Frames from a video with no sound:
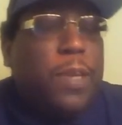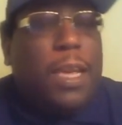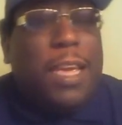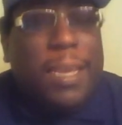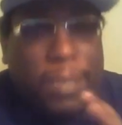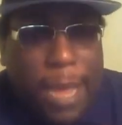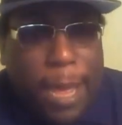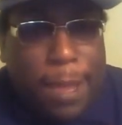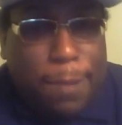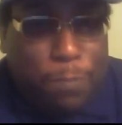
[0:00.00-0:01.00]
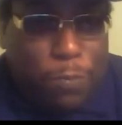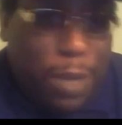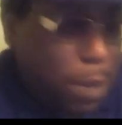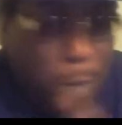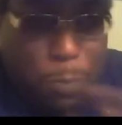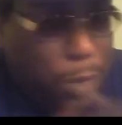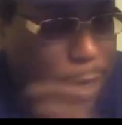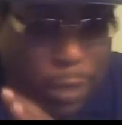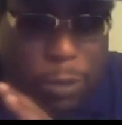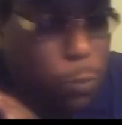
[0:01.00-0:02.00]
is that, and I'm gonna
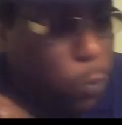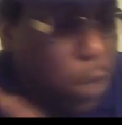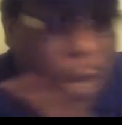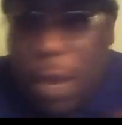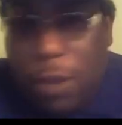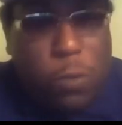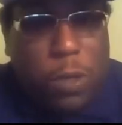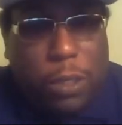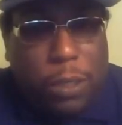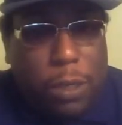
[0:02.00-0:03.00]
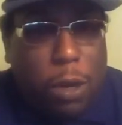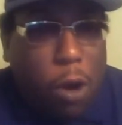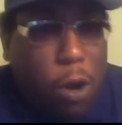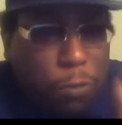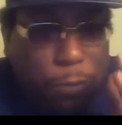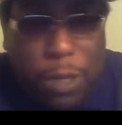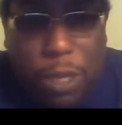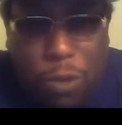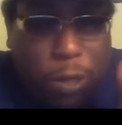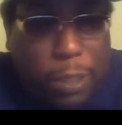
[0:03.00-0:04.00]
be 100 with you. Hopefully,
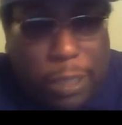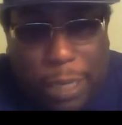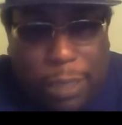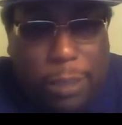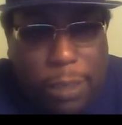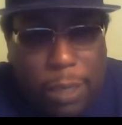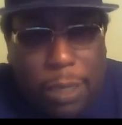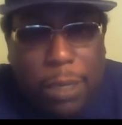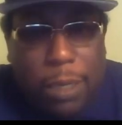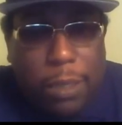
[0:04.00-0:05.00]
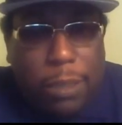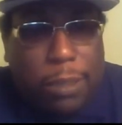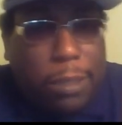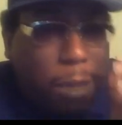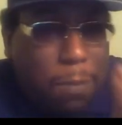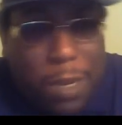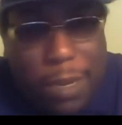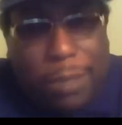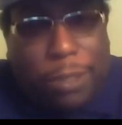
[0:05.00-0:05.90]
you could teach some of these